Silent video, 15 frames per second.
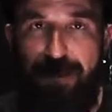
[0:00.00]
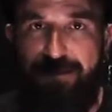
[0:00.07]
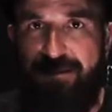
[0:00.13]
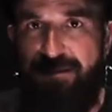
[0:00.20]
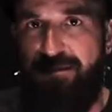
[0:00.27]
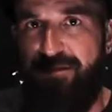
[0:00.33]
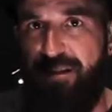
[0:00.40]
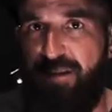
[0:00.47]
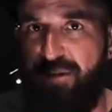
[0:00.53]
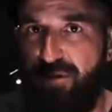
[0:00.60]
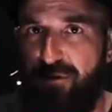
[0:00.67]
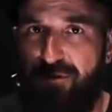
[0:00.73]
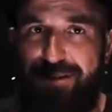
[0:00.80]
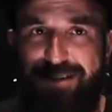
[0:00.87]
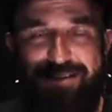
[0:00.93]

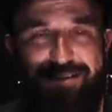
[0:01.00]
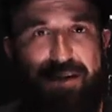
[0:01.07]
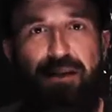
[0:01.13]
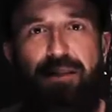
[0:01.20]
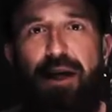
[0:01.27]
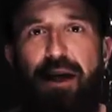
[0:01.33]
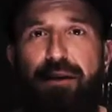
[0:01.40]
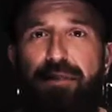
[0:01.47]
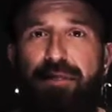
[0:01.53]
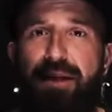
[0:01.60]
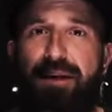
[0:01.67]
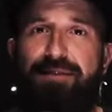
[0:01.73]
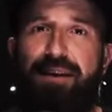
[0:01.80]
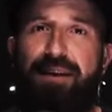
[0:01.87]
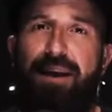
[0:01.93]
sensational, and he said a lot of things.